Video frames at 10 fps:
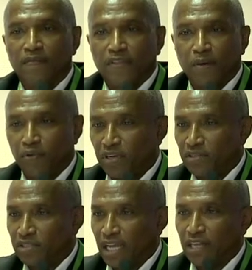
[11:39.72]
that
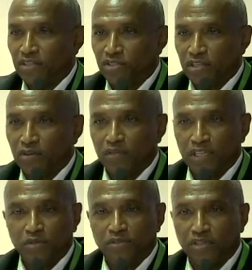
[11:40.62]
putting stainless steel
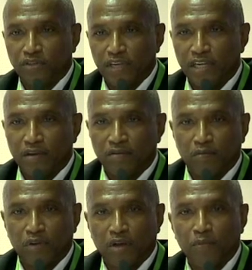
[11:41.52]
needles in your ear
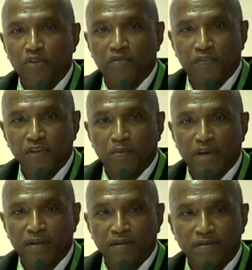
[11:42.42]
would help you to feel
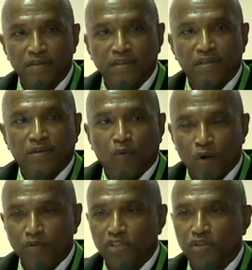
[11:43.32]
better,
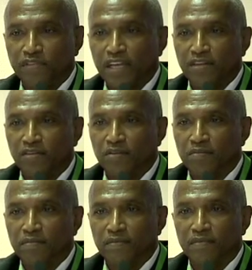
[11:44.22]
what would you have said to them?
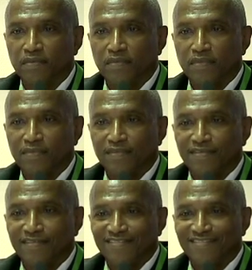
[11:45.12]

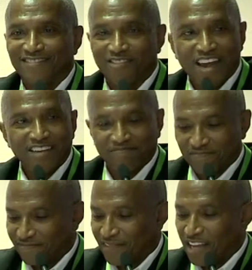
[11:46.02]
Right?
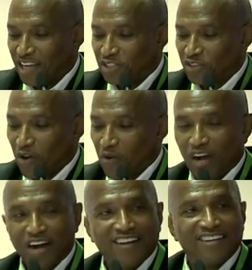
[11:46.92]

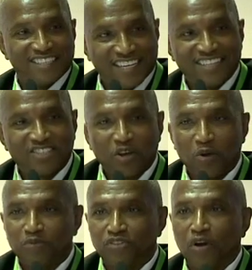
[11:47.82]
So yeah,
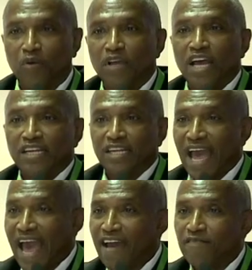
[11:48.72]
so to
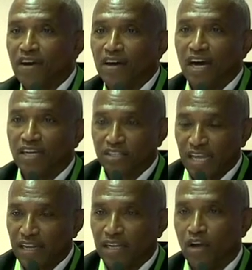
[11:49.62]
have a
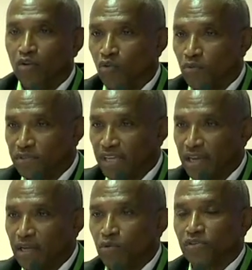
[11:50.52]
setting, a group
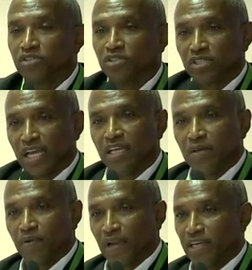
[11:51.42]
setting where this is
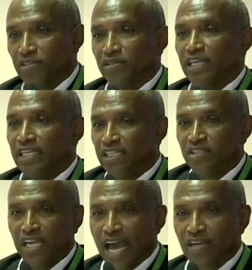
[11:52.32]
taking place,
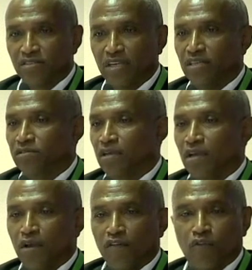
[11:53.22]
easy access,
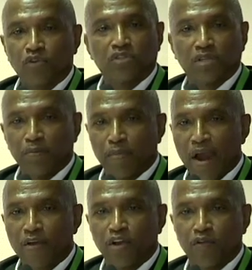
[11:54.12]
virtually
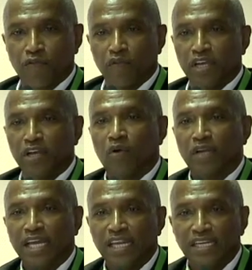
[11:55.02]
barrier-free
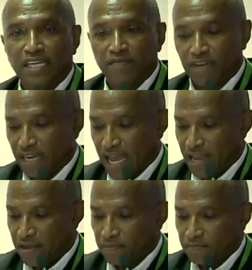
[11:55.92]
on any given
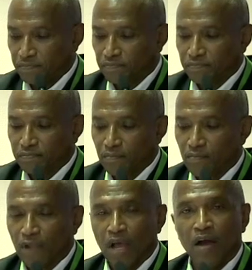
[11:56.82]
day,
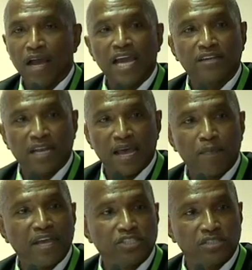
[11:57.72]
and to let
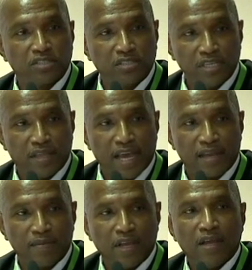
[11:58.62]
patients see that,
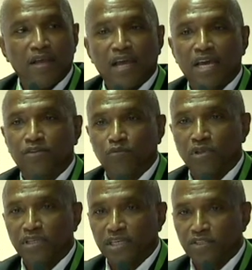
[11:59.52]
and to
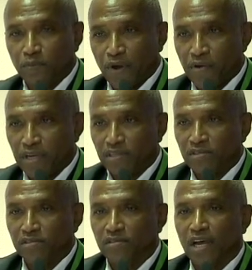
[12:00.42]
really
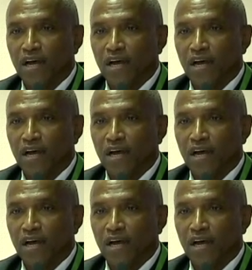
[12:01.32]
experience,